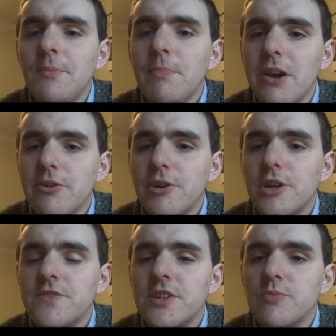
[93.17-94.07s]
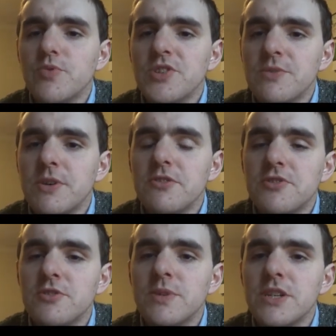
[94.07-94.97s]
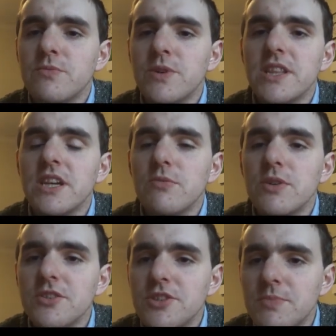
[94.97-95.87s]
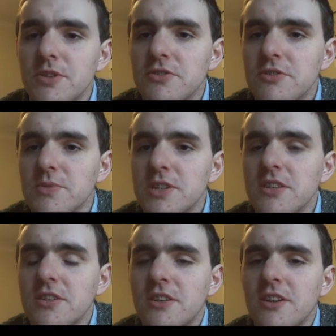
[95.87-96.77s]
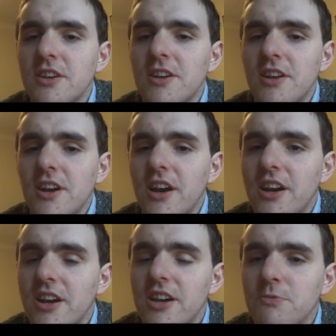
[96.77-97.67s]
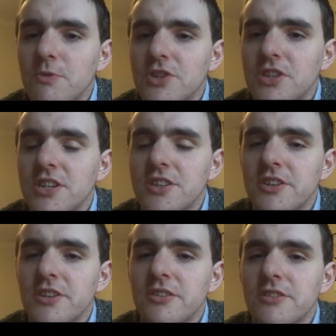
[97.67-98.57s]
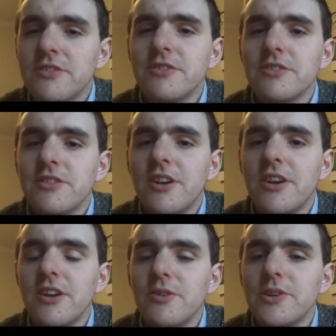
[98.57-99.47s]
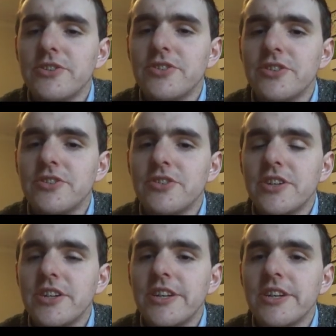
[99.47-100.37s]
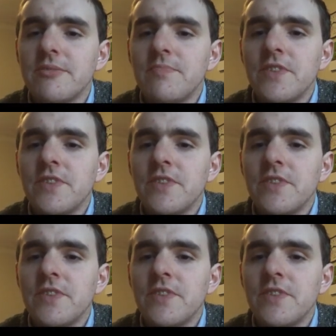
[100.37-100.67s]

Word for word: paragraph jumps were supposed to be and where they weren't supposed to be, Uh, was another uh, question entirely,